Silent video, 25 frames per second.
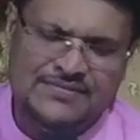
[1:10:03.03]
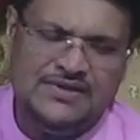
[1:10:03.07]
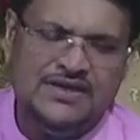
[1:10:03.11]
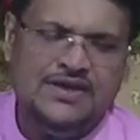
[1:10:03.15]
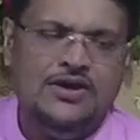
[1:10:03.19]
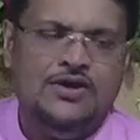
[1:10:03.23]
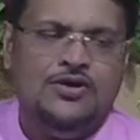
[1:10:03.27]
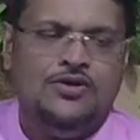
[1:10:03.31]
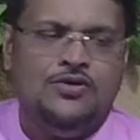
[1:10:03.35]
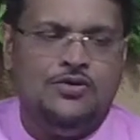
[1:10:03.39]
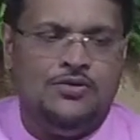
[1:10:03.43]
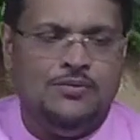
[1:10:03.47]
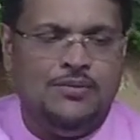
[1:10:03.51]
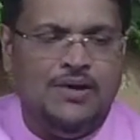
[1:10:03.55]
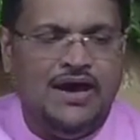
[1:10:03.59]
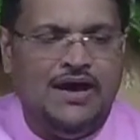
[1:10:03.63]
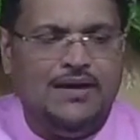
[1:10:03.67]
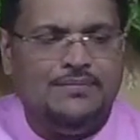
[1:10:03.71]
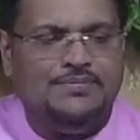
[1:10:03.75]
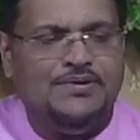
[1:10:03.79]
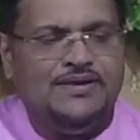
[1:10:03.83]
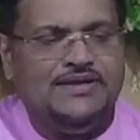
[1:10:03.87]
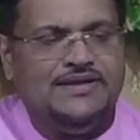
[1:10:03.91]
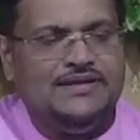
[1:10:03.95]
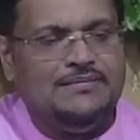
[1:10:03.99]

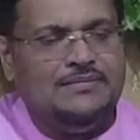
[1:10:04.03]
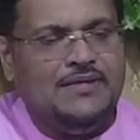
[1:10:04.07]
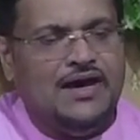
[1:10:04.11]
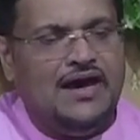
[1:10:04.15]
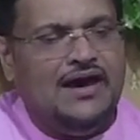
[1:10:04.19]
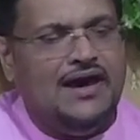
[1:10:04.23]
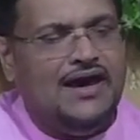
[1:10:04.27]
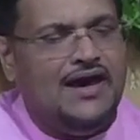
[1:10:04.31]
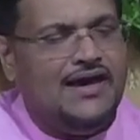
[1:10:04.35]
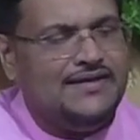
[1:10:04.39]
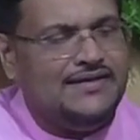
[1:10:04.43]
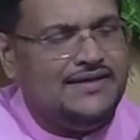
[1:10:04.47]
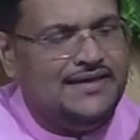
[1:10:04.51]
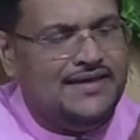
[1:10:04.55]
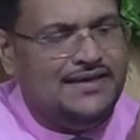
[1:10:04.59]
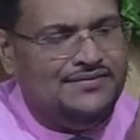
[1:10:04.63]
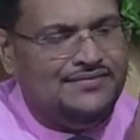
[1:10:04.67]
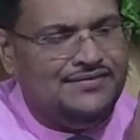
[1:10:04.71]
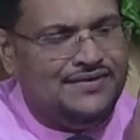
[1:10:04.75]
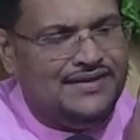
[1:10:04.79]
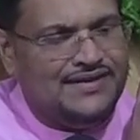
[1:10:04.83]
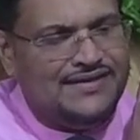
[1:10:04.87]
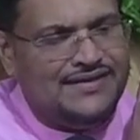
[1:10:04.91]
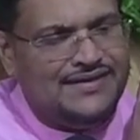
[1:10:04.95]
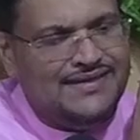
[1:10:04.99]
Umapati
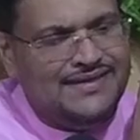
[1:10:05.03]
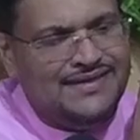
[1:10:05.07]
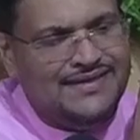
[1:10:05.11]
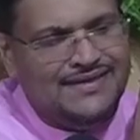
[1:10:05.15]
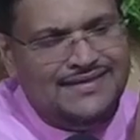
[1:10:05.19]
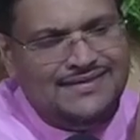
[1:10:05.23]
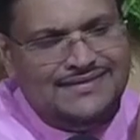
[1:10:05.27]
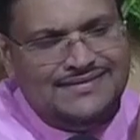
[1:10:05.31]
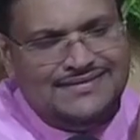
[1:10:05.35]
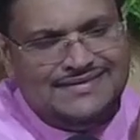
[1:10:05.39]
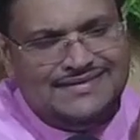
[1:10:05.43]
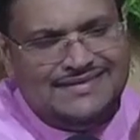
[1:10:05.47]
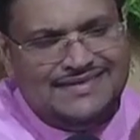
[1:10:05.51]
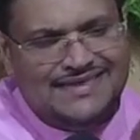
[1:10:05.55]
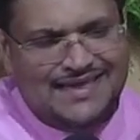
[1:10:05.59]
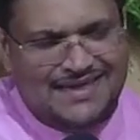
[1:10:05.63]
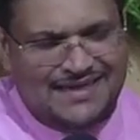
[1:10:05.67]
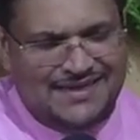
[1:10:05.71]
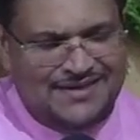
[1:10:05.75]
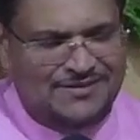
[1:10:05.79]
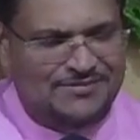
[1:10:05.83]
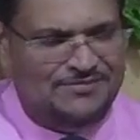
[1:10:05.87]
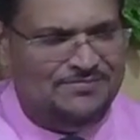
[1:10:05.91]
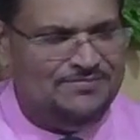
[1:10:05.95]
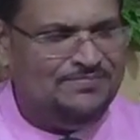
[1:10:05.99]
Mahadeva ki jai.
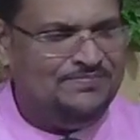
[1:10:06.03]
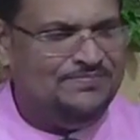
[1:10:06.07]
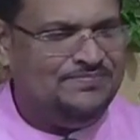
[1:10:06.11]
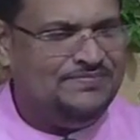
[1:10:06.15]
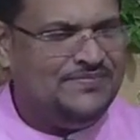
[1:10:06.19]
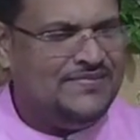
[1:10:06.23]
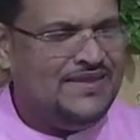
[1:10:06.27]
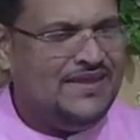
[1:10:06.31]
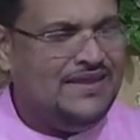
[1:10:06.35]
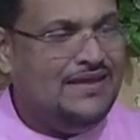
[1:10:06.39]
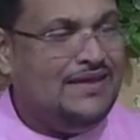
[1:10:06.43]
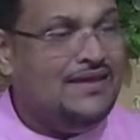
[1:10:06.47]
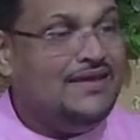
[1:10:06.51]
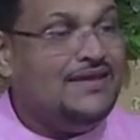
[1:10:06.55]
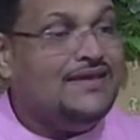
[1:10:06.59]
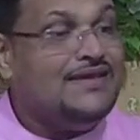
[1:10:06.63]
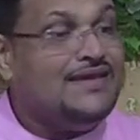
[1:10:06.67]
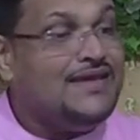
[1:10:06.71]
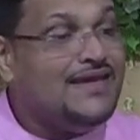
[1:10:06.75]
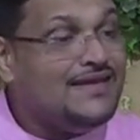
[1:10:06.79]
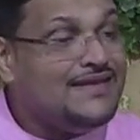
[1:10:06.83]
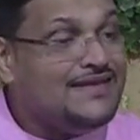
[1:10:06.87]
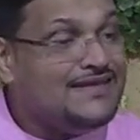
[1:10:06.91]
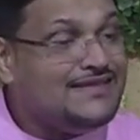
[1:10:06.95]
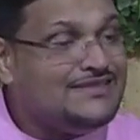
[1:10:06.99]

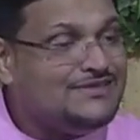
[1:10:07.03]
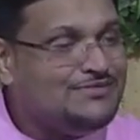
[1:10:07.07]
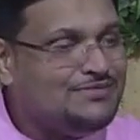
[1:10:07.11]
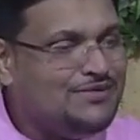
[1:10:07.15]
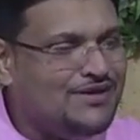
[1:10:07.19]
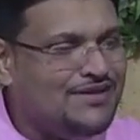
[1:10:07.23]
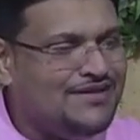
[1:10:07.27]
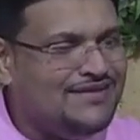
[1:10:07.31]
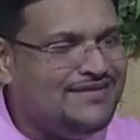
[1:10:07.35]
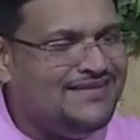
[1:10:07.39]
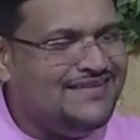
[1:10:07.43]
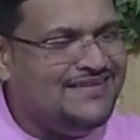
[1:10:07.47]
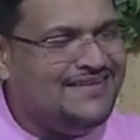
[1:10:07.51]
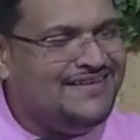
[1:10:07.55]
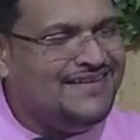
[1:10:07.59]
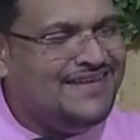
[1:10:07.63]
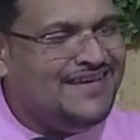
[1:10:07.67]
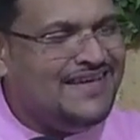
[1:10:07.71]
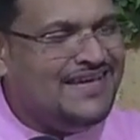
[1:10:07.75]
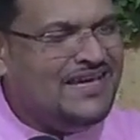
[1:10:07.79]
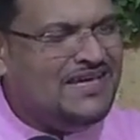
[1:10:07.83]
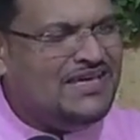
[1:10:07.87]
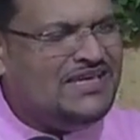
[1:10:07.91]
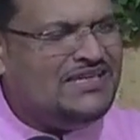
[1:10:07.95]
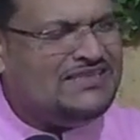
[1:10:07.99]
Hear this one.
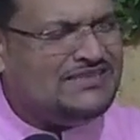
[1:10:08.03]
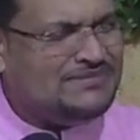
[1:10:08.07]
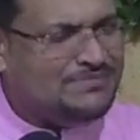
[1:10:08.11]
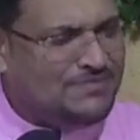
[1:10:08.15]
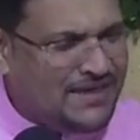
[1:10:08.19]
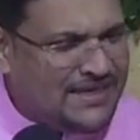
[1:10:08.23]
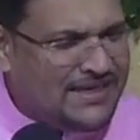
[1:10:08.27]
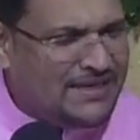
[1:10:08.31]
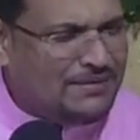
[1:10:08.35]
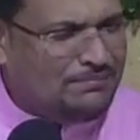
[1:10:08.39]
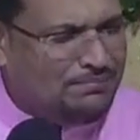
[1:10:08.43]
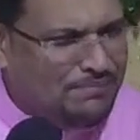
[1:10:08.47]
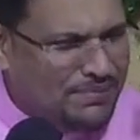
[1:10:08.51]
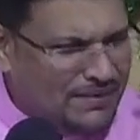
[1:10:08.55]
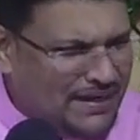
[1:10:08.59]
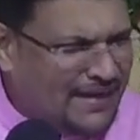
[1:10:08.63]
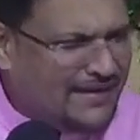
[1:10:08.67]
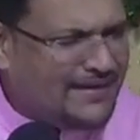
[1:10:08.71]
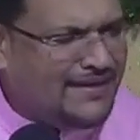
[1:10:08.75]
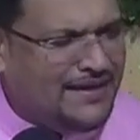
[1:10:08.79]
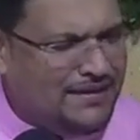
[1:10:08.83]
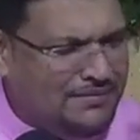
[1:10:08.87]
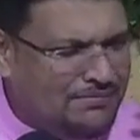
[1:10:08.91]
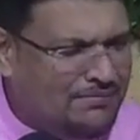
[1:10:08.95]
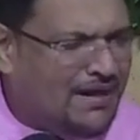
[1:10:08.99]
He's making plan.
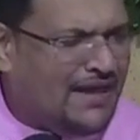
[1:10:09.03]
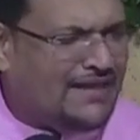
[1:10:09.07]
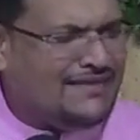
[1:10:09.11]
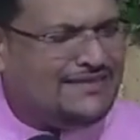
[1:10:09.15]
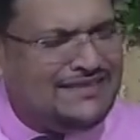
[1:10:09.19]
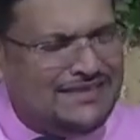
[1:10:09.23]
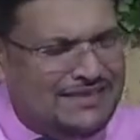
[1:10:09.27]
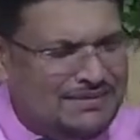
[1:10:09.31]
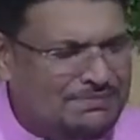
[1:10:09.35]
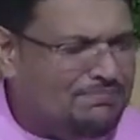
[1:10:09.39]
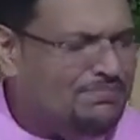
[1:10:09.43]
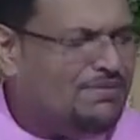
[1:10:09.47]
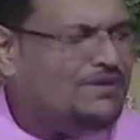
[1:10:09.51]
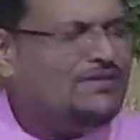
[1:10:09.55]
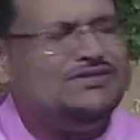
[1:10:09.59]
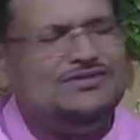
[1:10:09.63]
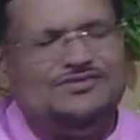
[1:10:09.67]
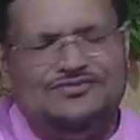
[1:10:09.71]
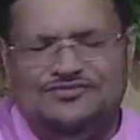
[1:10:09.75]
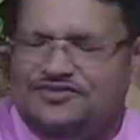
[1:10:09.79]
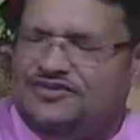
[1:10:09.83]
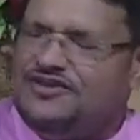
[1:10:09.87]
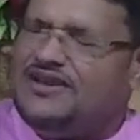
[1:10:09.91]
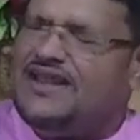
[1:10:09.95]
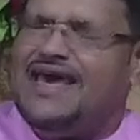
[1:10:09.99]
Imagine the person
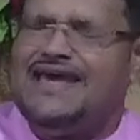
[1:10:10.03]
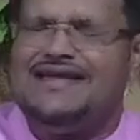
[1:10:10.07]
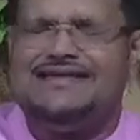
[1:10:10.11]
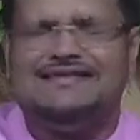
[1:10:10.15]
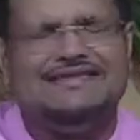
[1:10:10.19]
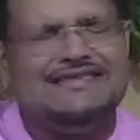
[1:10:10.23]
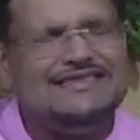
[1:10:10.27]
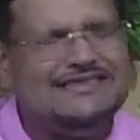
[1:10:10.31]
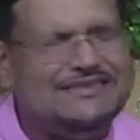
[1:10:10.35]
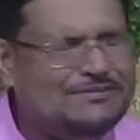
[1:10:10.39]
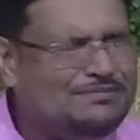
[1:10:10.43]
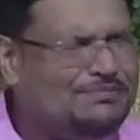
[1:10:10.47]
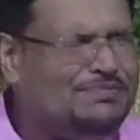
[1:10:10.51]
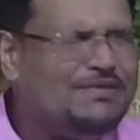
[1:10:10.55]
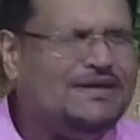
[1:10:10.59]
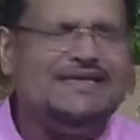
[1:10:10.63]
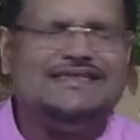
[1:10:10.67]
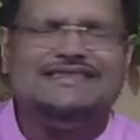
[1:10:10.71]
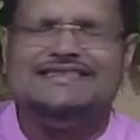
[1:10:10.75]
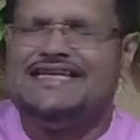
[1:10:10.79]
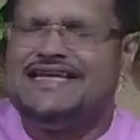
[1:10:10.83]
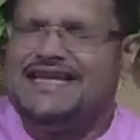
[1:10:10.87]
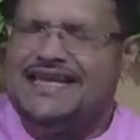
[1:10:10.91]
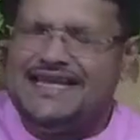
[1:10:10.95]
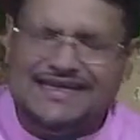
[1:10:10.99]
full of
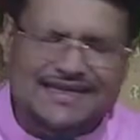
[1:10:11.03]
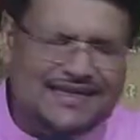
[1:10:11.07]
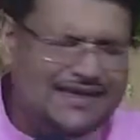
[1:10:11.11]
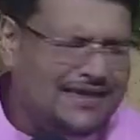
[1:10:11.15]
anticipation and